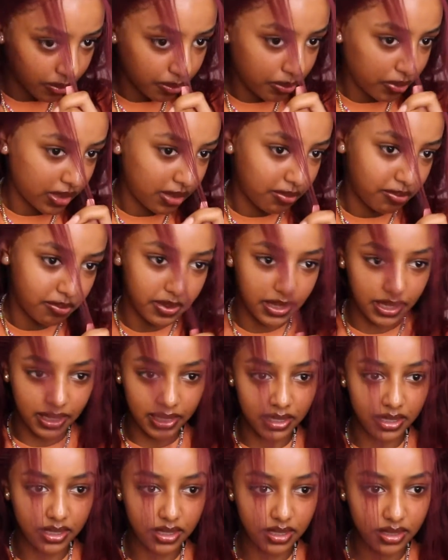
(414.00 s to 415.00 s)
them pretty
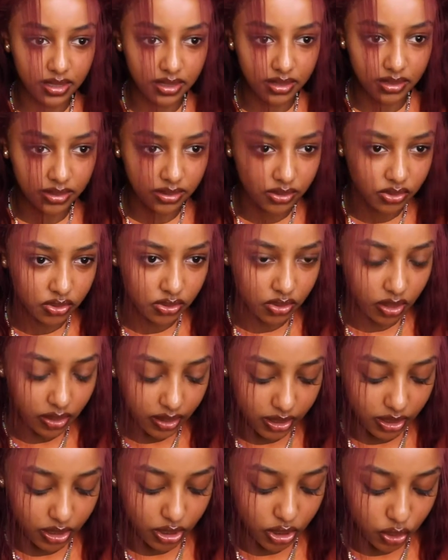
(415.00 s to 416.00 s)
big, not
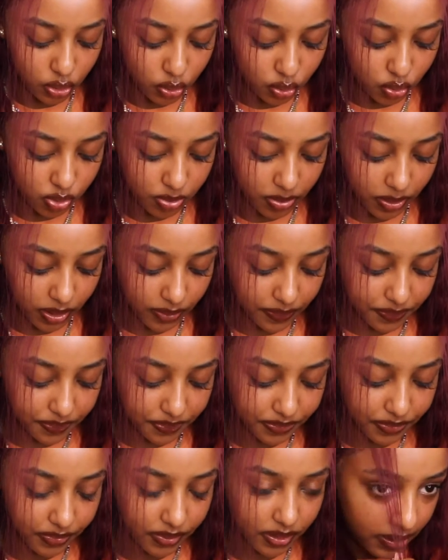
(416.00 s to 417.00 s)
like huge, but
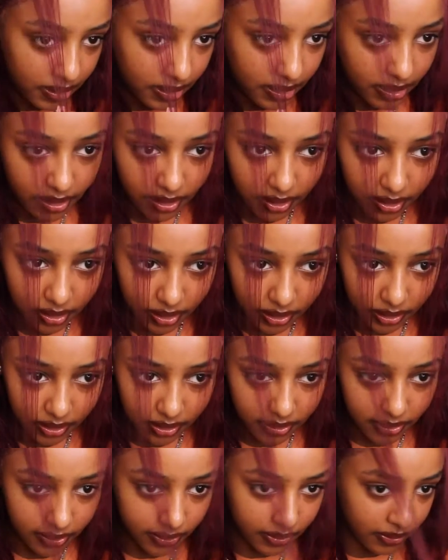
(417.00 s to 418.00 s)

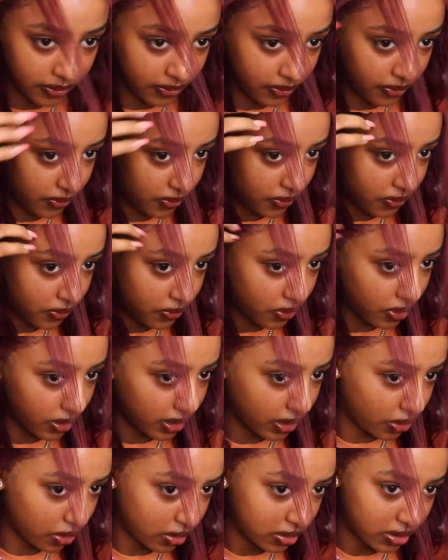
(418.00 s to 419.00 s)
kind of,
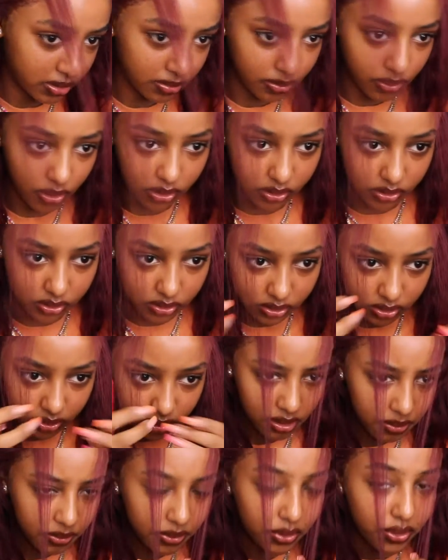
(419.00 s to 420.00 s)
not small.
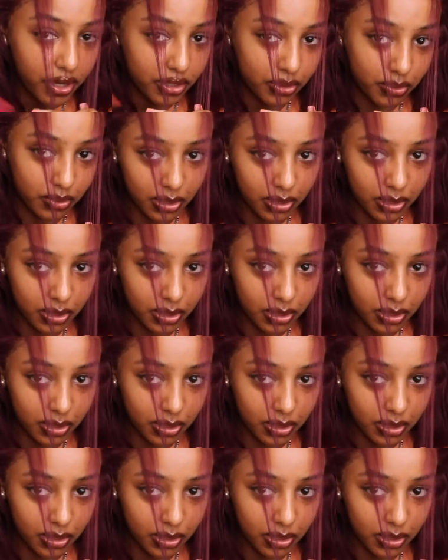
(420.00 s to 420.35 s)
You guys will